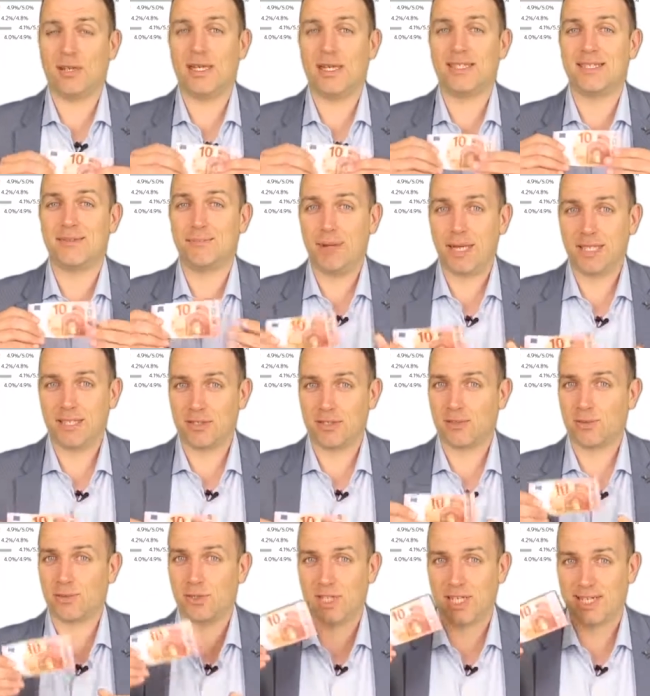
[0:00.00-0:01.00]
it's better
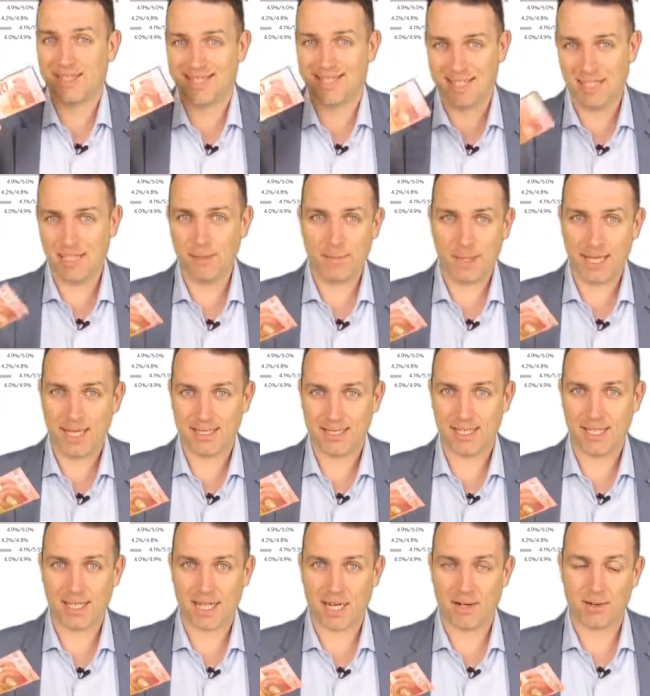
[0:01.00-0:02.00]
to just debase
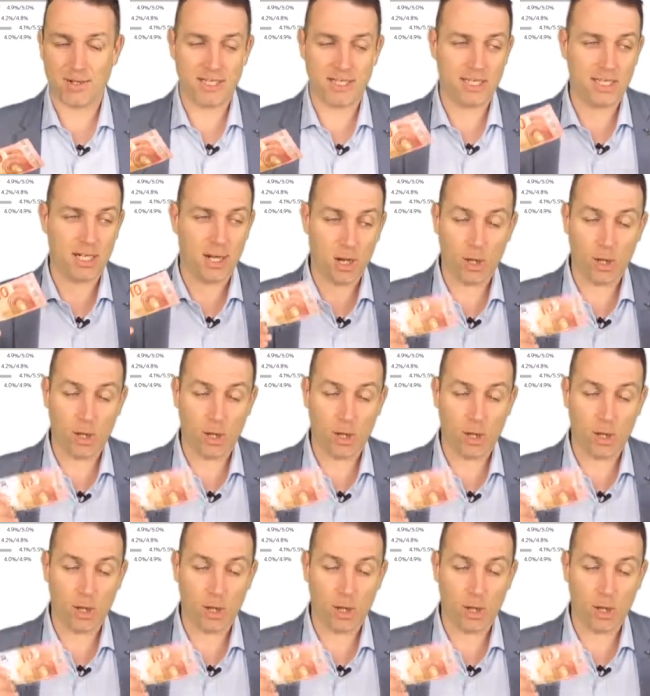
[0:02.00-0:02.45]
the currency,